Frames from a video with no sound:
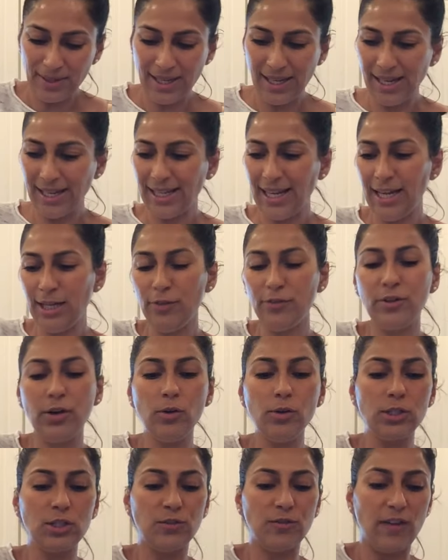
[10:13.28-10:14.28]
It kind of
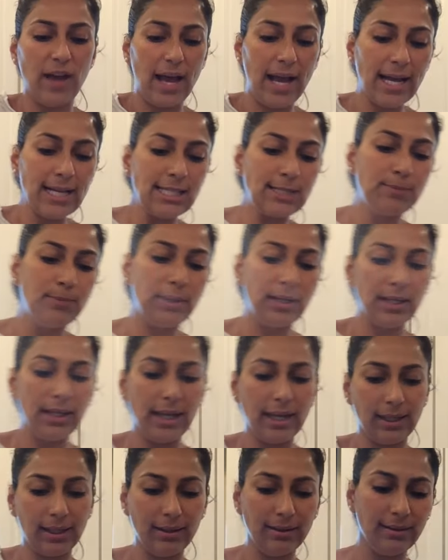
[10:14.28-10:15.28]
goes fast, but
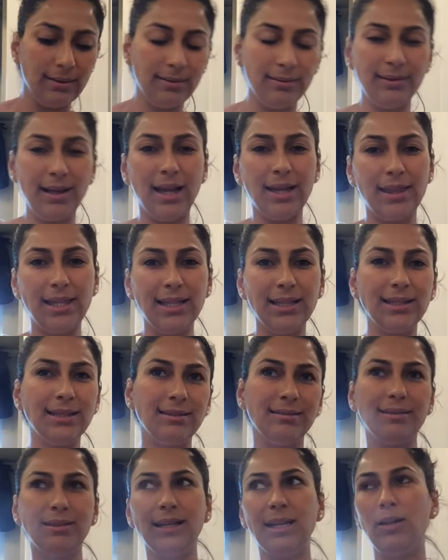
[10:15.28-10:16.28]
like I think
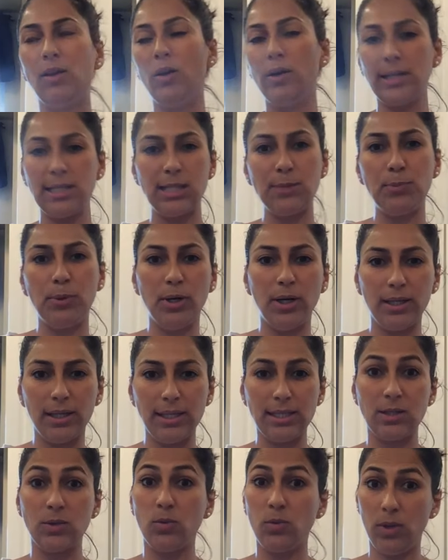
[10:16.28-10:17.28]
the longest part
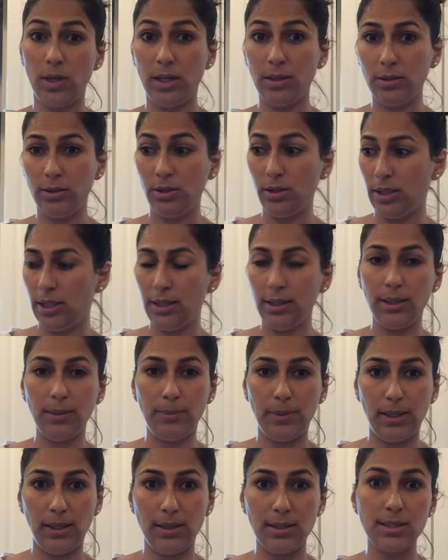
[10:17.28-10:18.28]
is one, cooking the
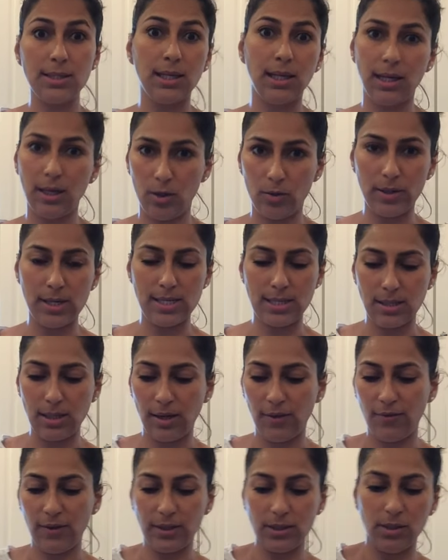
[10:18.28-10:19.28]
beans that I already
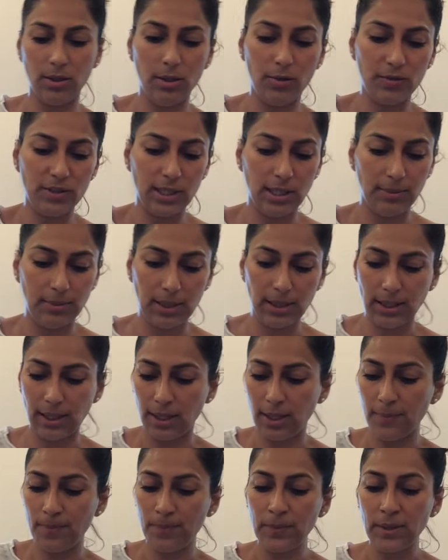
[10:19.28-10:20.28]
saved a ton of time in
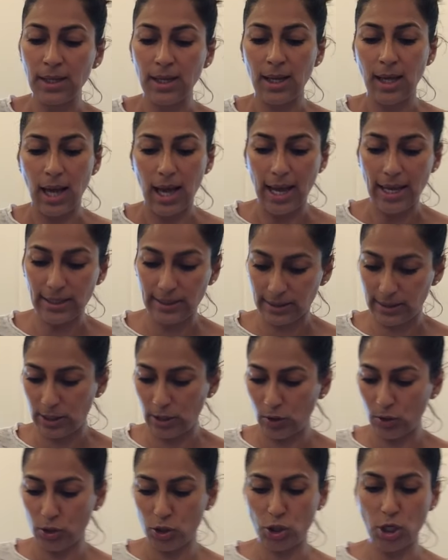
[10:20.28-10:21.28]
there, and
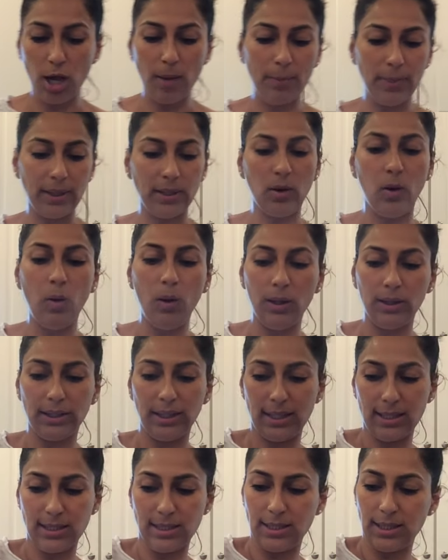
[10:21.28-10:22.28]
two, chopping all
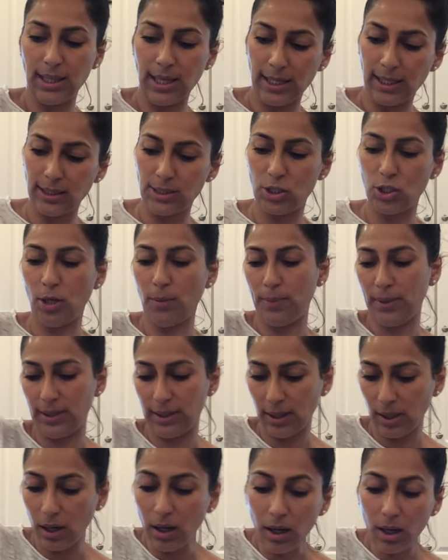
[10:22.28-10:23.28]
this, like chopping
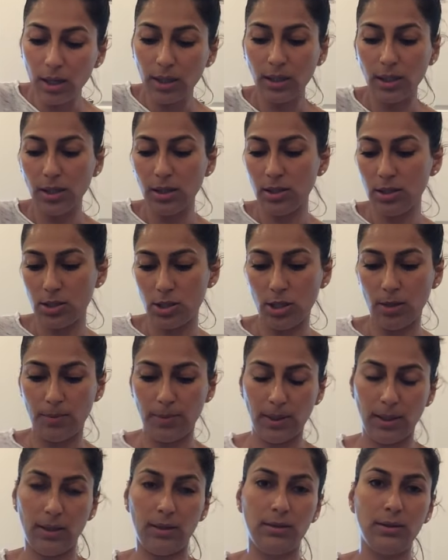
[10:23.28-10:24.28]
the onion,
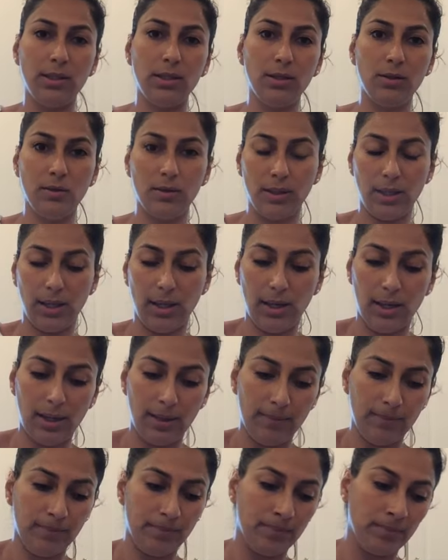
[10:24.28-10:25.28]
chopping, you know, the